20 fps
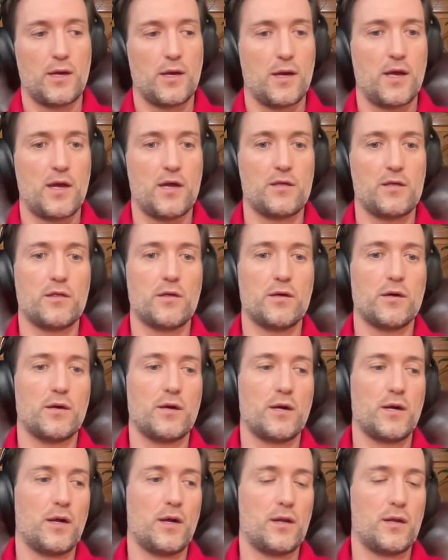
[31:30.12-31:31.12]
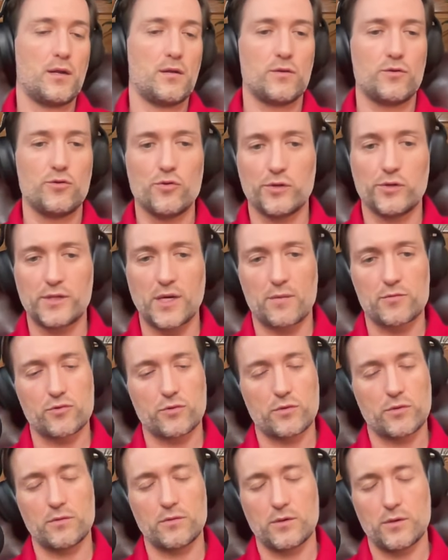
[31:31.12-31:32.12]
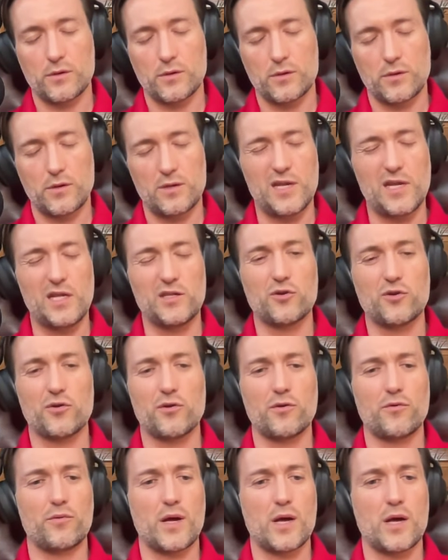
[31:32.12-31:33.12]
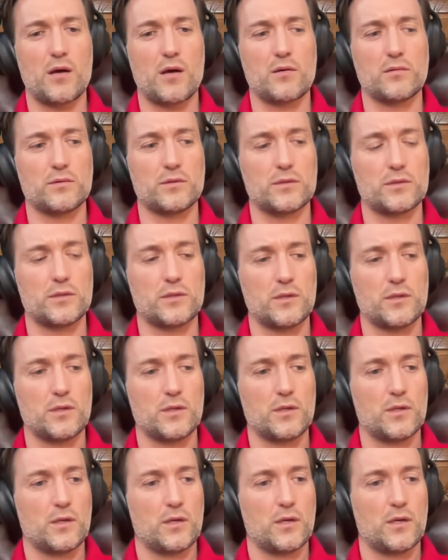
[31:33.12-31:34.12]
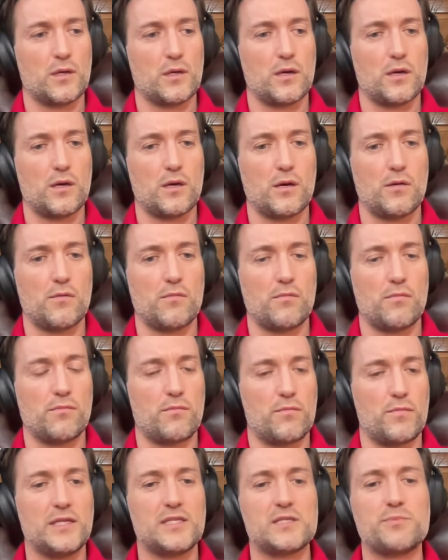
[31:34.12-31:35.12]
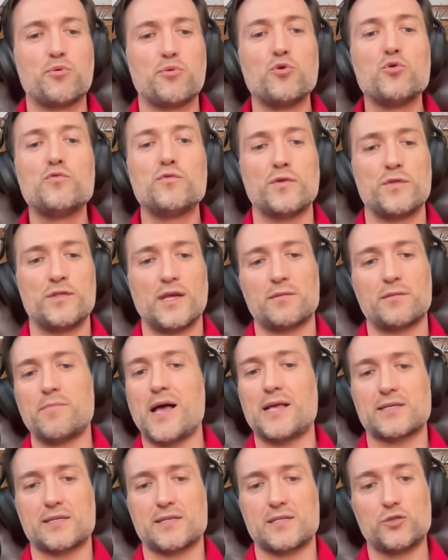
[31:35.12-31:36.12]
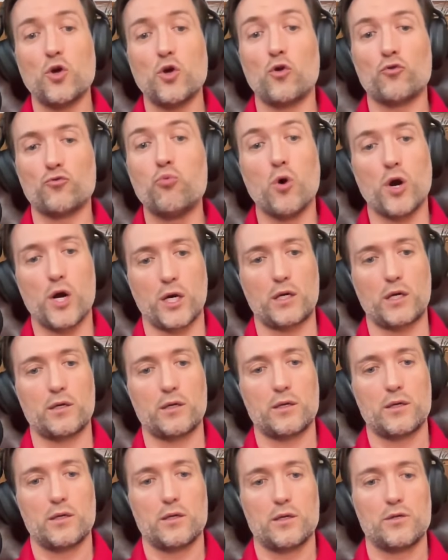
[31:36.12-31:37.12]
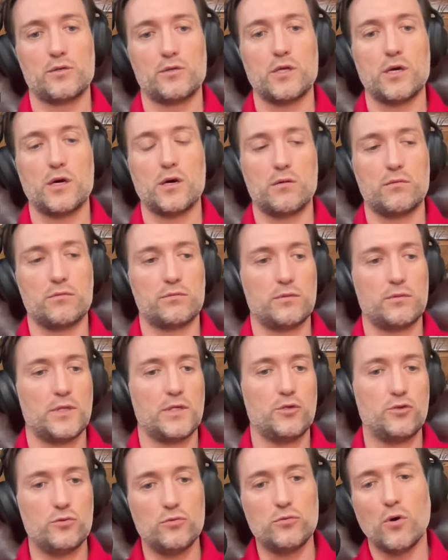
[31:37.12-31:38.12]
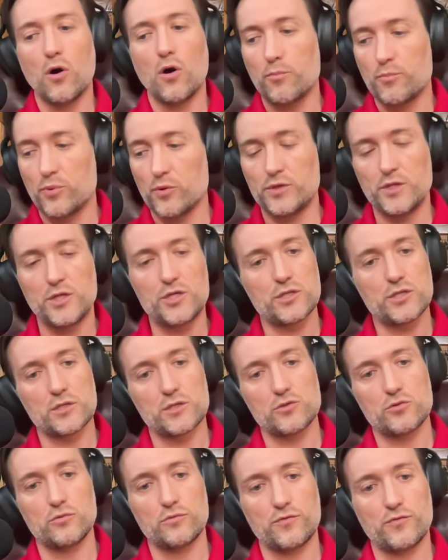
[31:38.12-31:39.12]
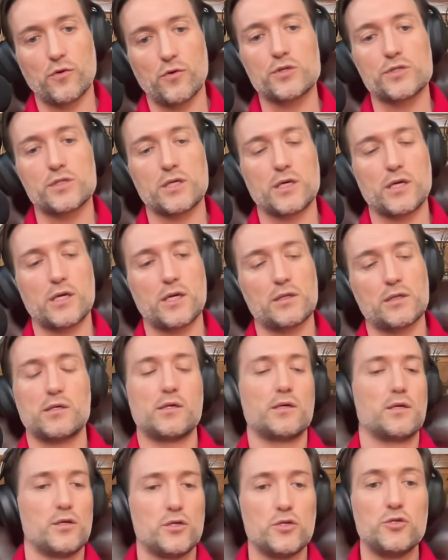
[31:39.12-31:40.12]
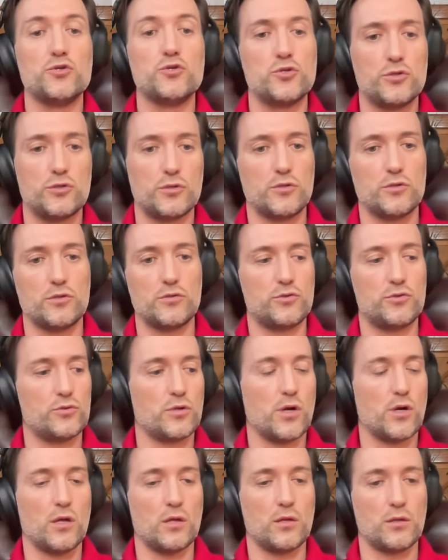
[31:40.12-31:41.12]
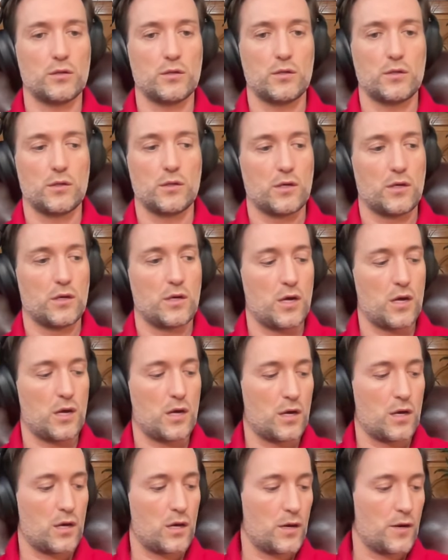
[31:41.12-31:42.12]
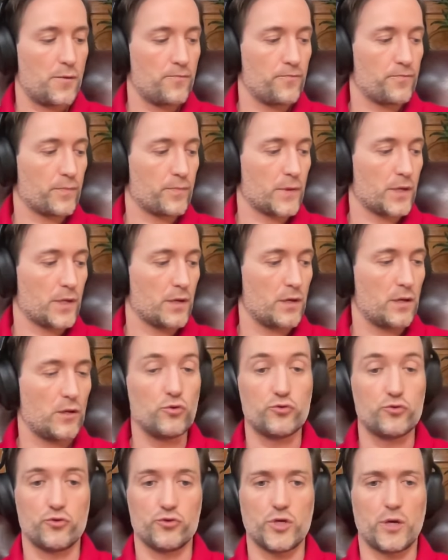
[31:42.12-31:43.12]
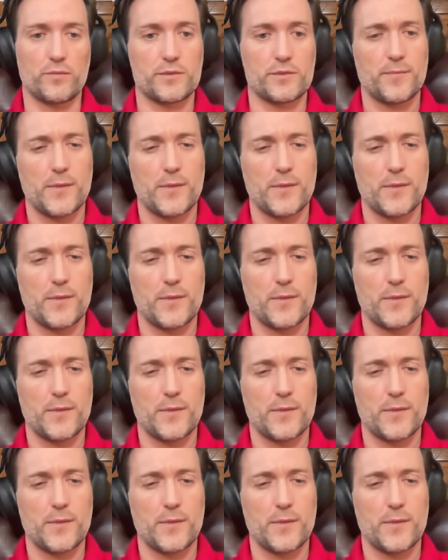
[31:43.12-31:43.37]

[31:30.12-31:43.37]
And, uh, and the New York Times wrote a, a, an editorial around uh, it's proven that masks don't work. So you all politicians who force that, you should you should all um, uh, lose your jobs.